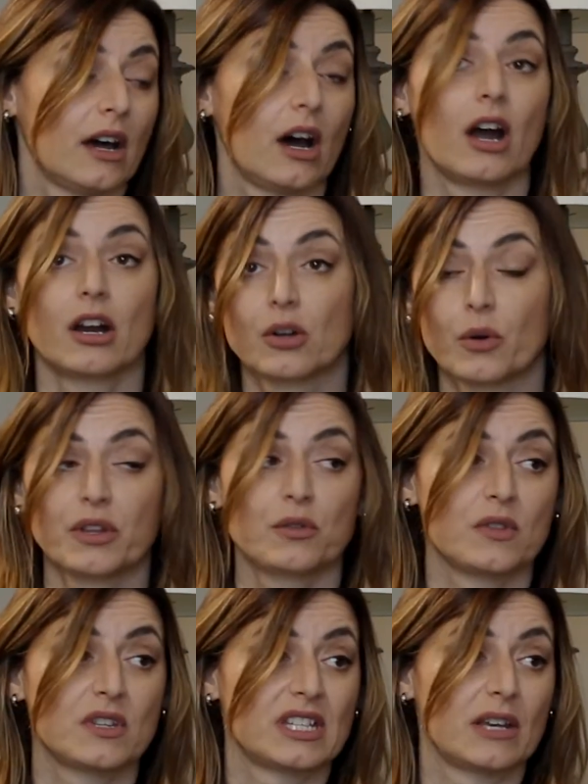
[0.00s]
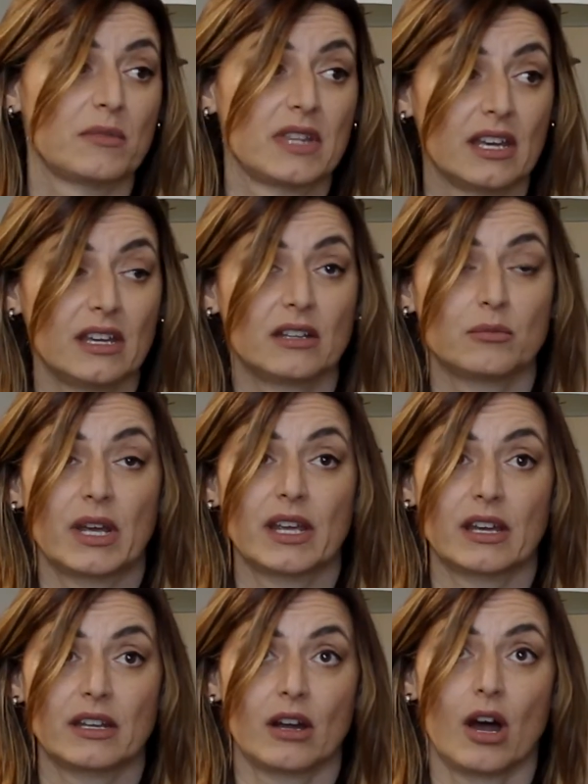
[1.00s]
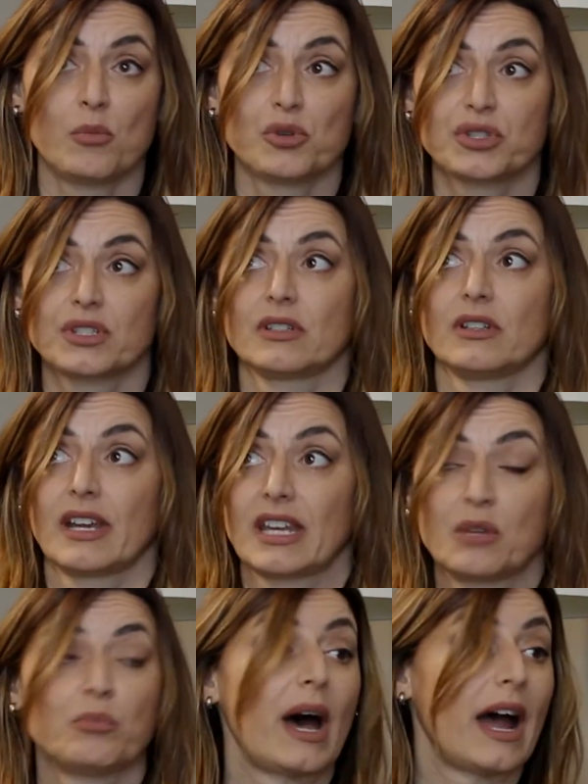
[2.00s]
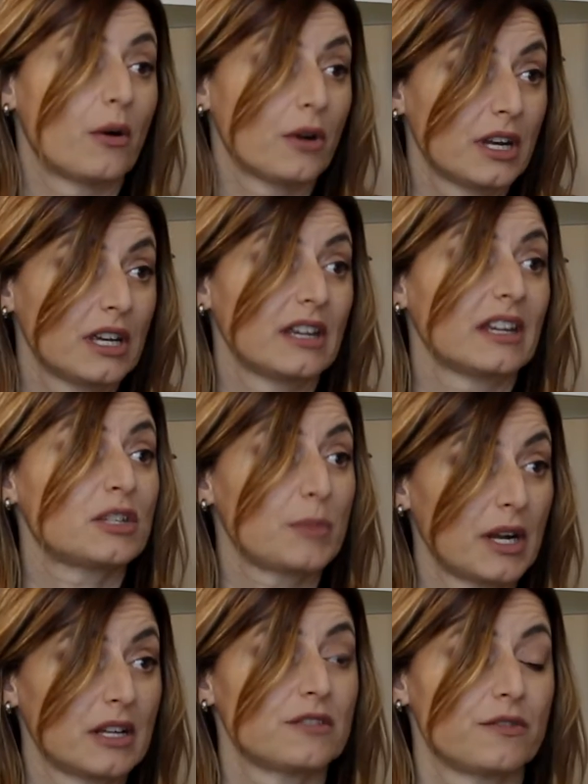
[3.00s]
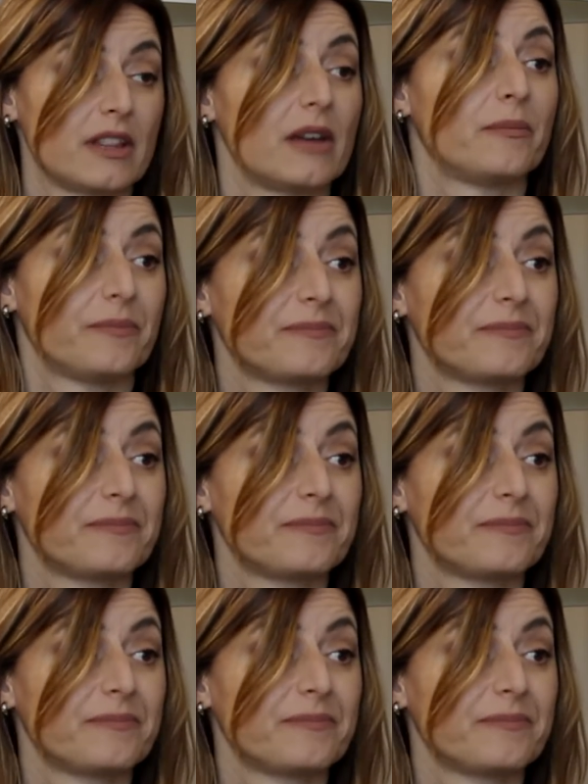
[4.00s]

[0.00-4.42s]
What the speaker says: are going through the same thing and make it almost like an empowering experience for them.